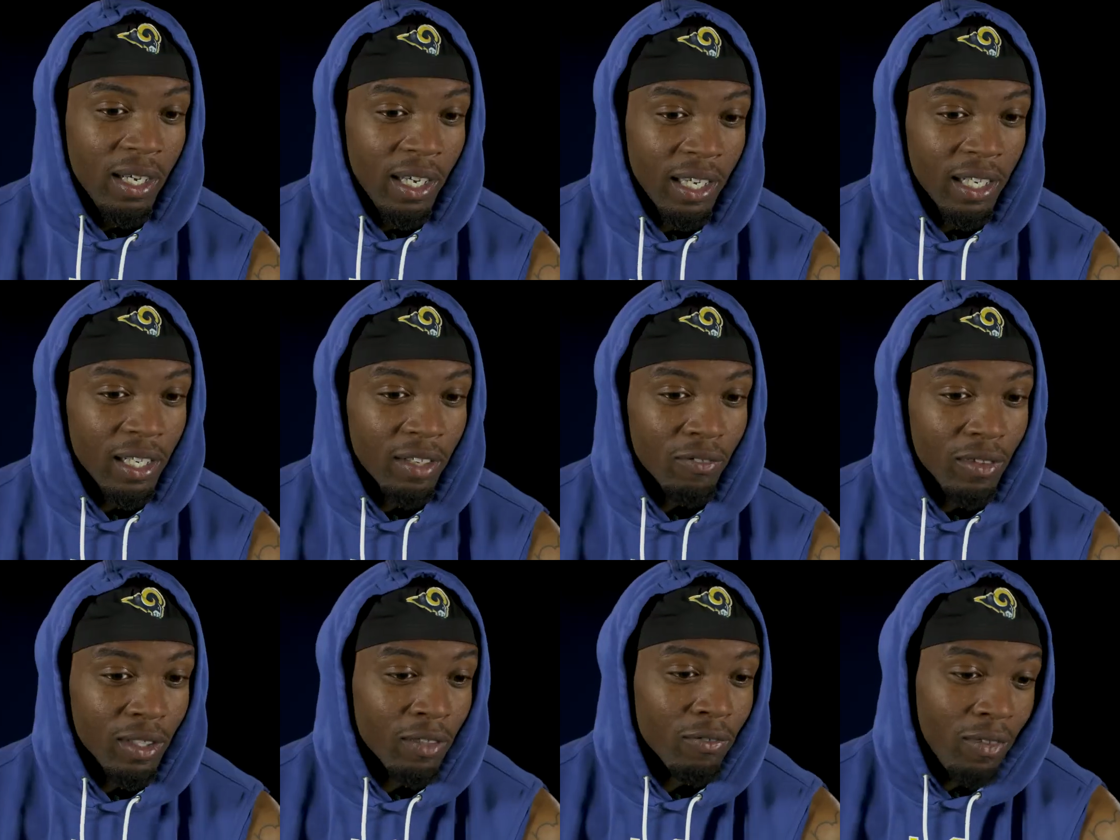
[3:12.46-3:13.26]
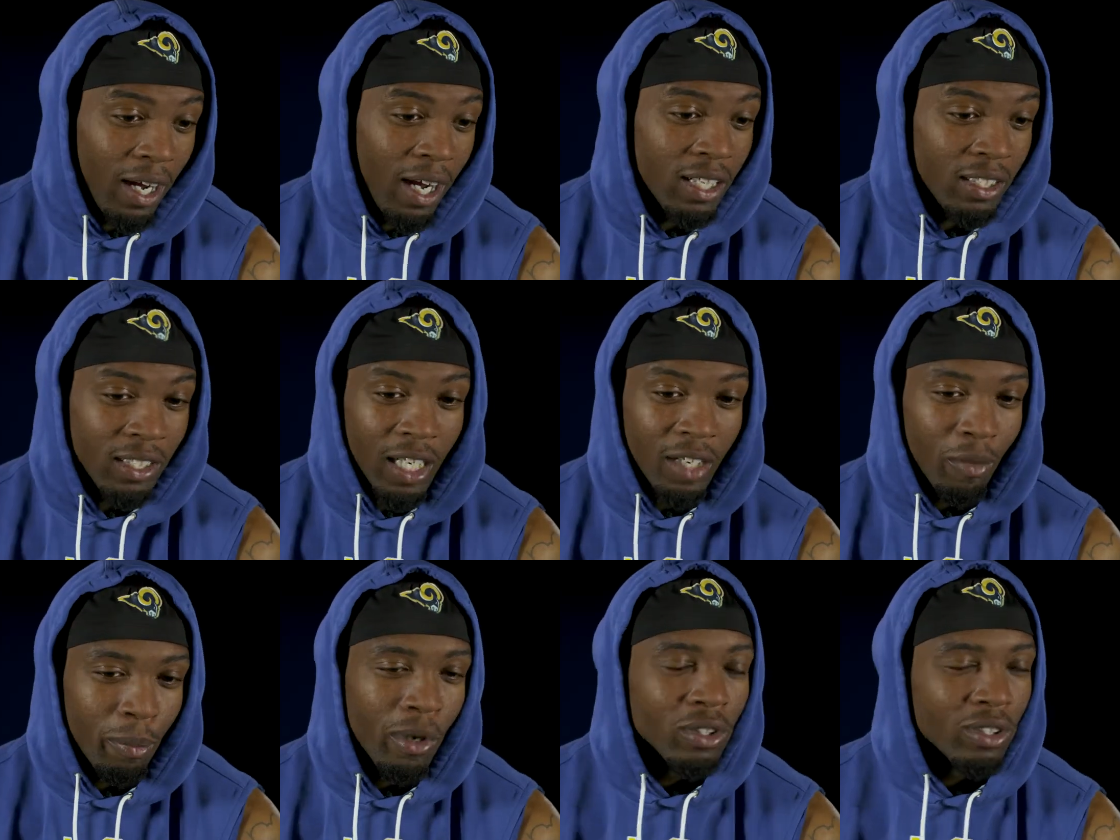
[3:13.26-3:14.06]
if, like I said,
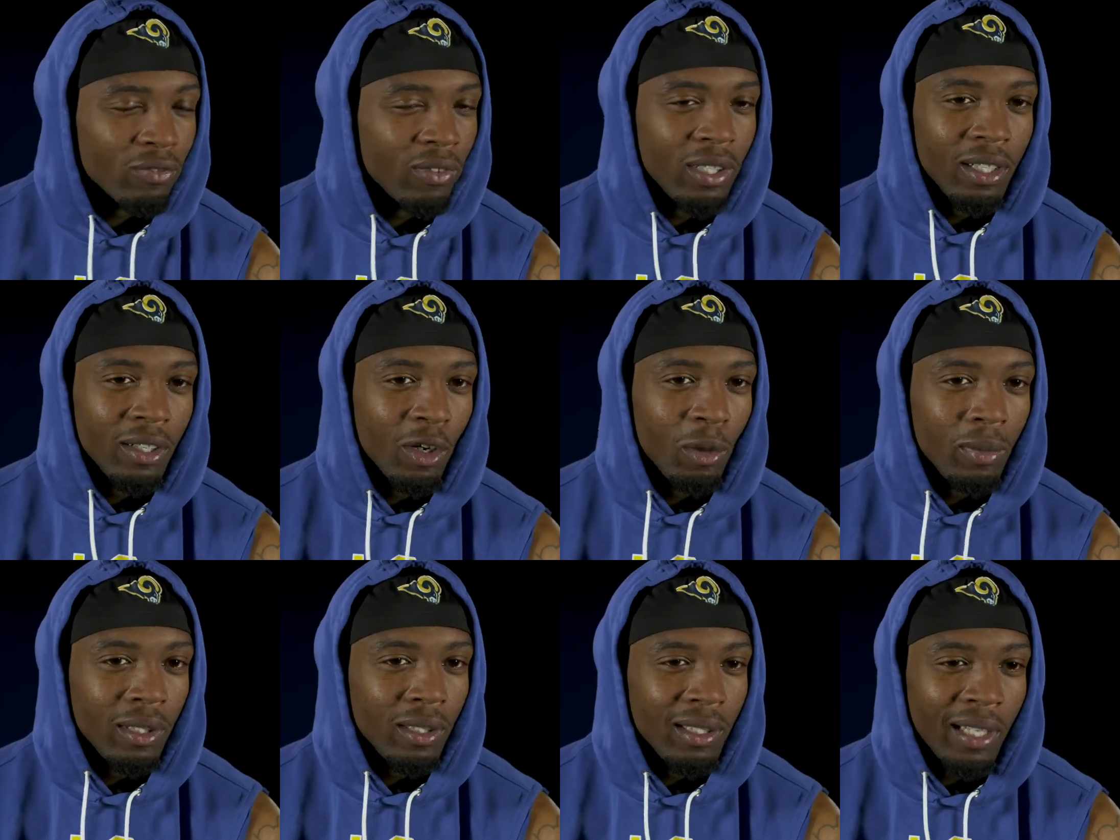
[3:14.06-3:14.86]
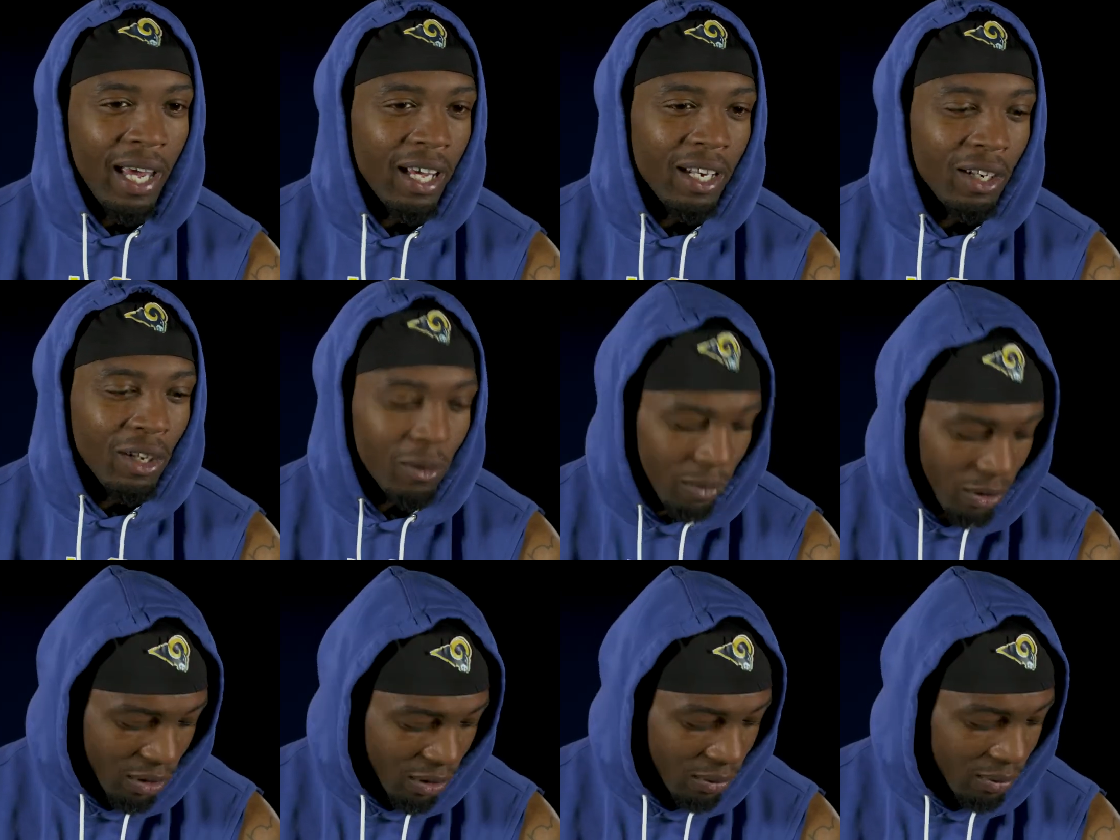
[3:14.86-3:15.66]
if a person really know me, they'll know.
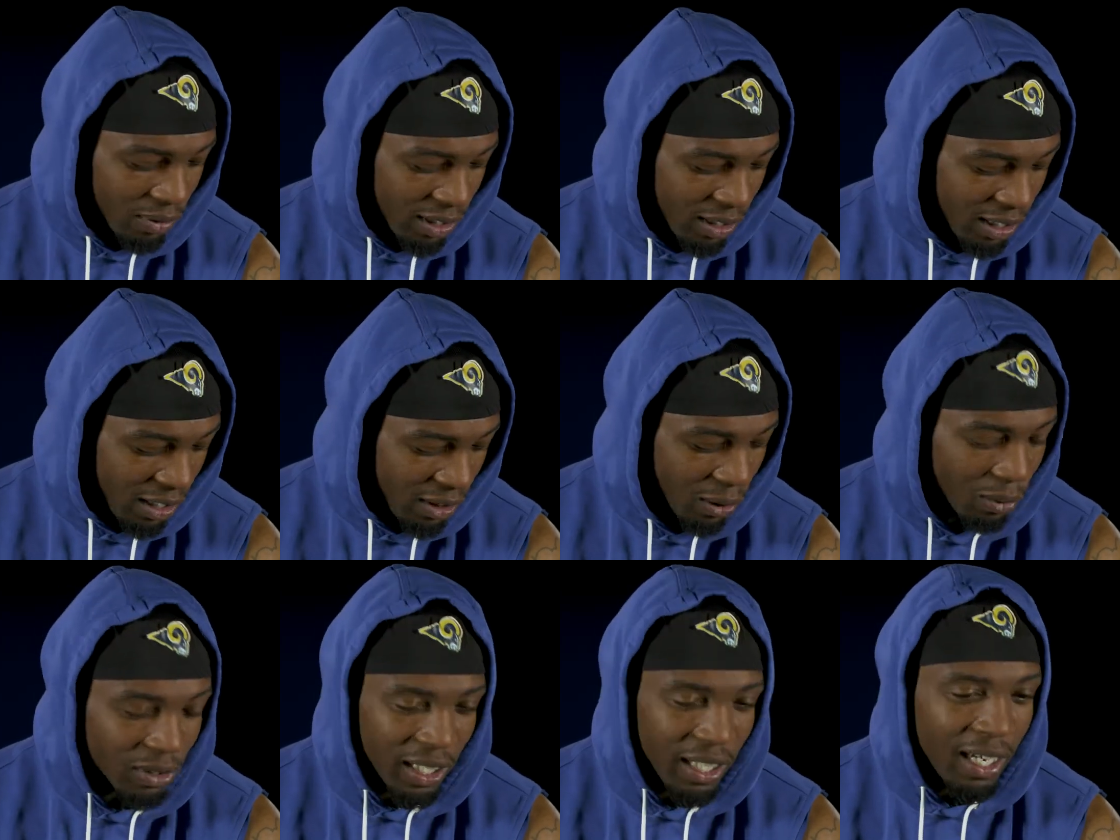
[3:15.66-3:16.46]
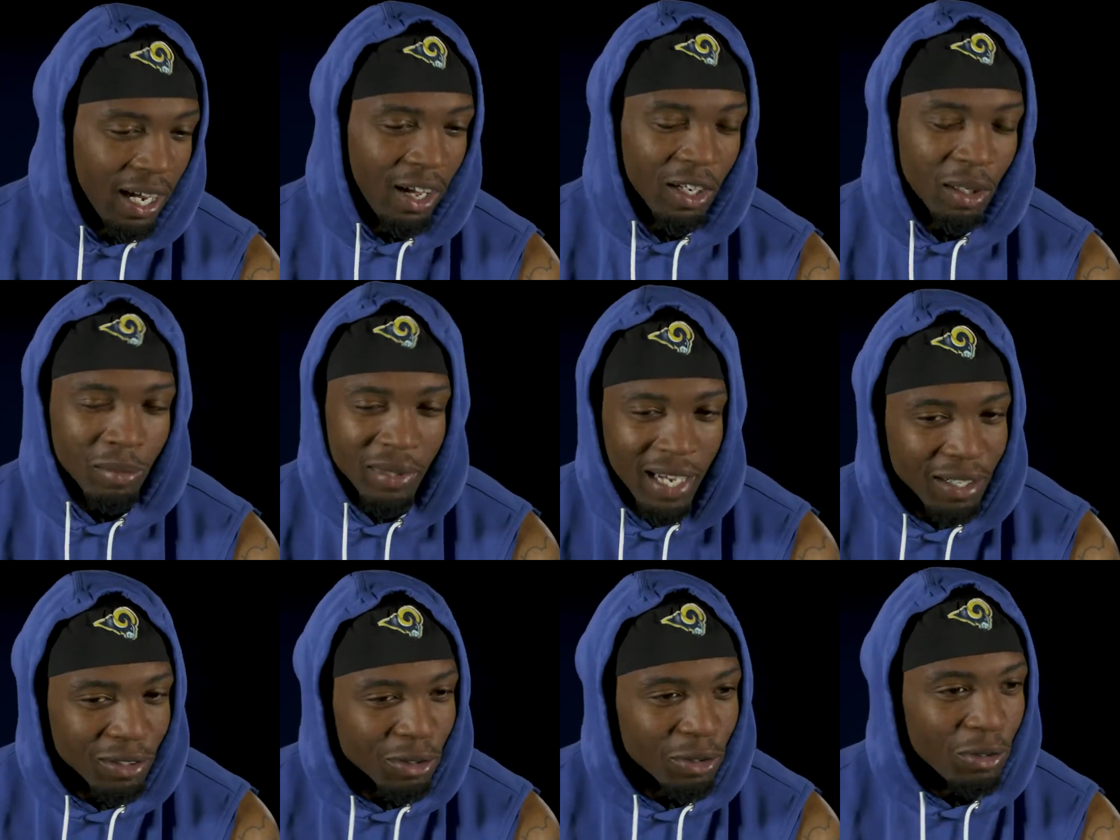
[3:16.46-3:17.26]
You know, take all them
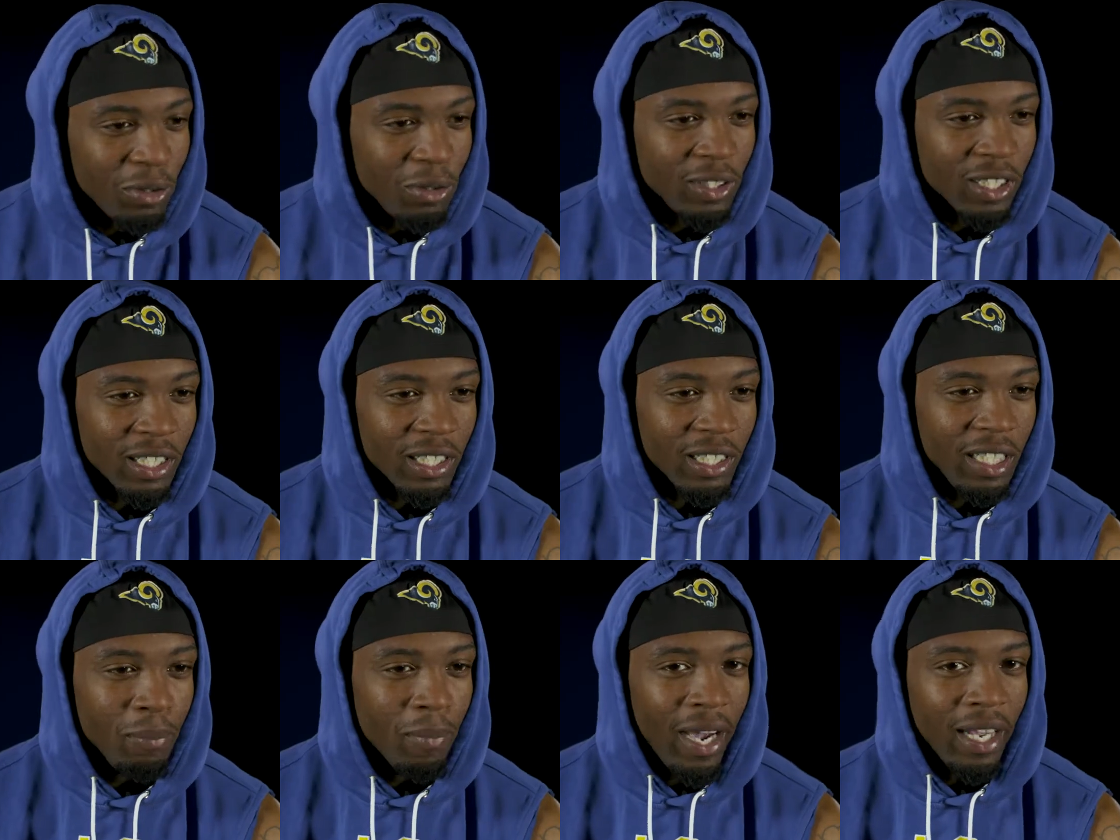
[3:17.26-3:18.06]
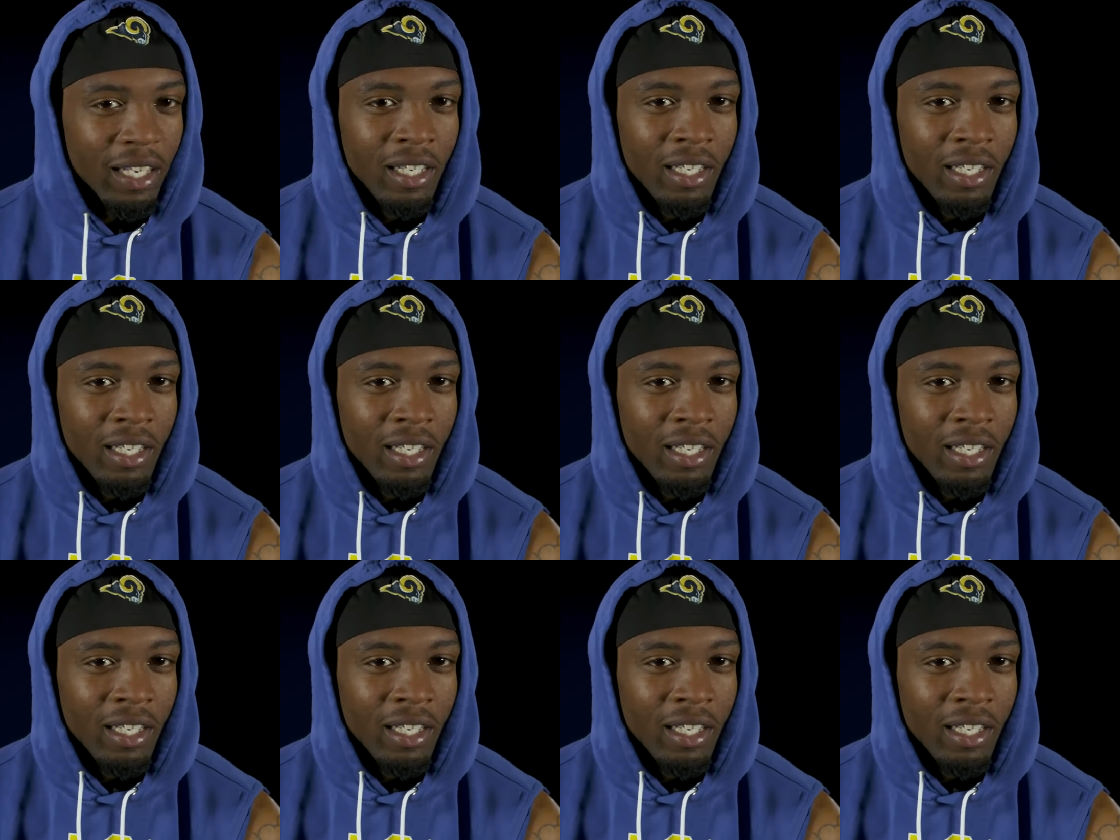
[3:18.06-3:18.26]
tattoos, and he might